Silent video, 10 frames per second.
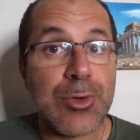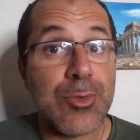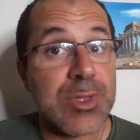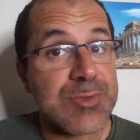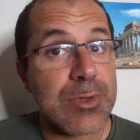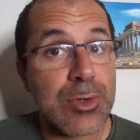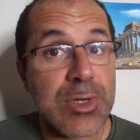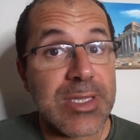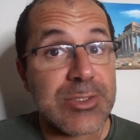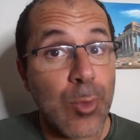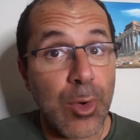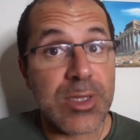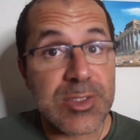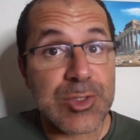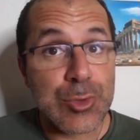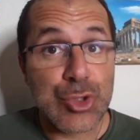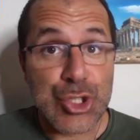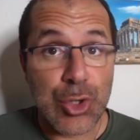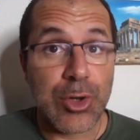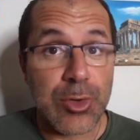This video is going to
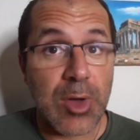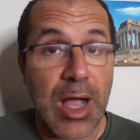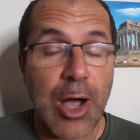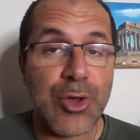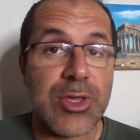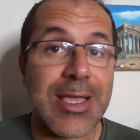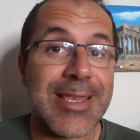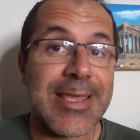show you how you can